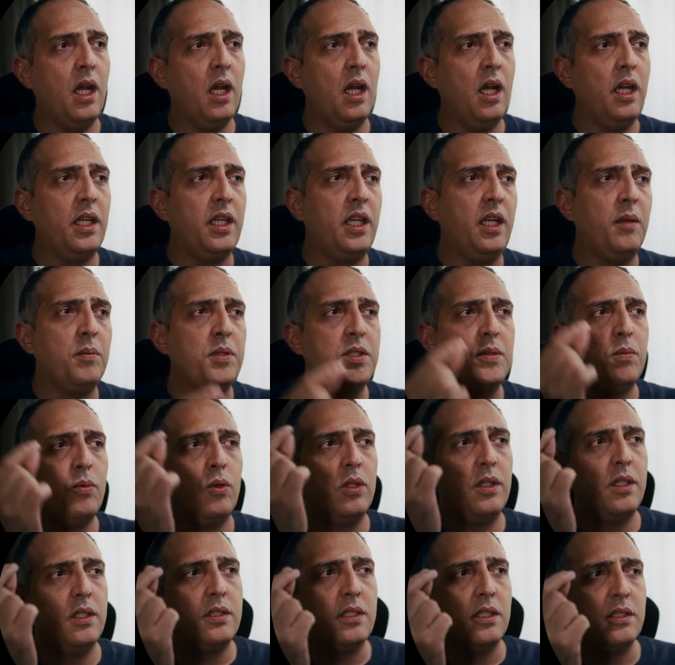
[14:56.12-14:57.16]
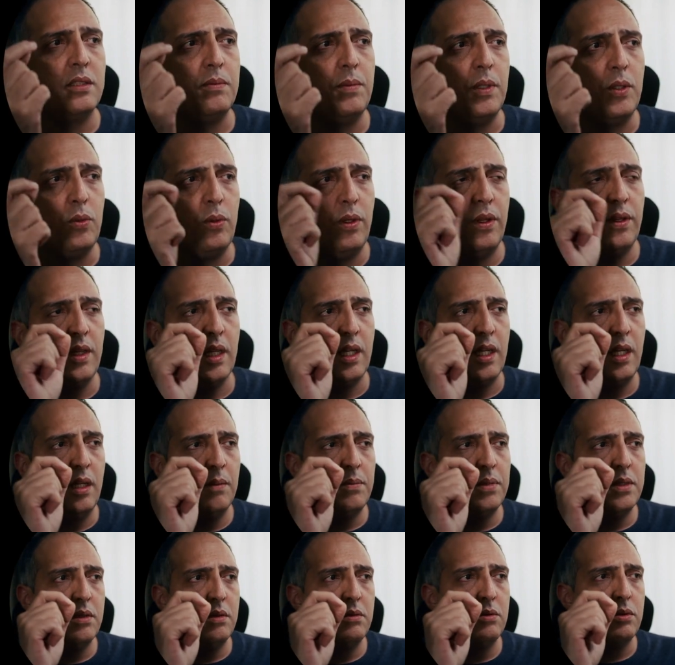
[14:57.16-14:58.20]
I keep small distance between the
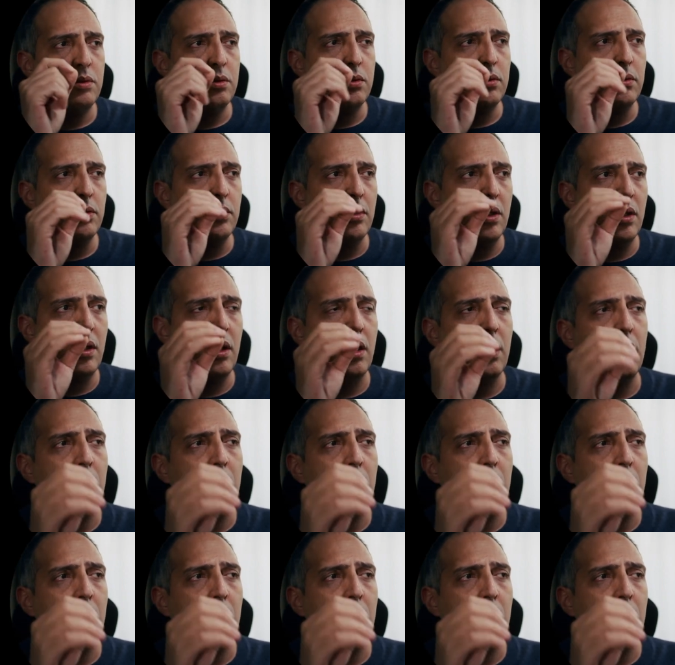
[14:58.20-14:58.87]
clips to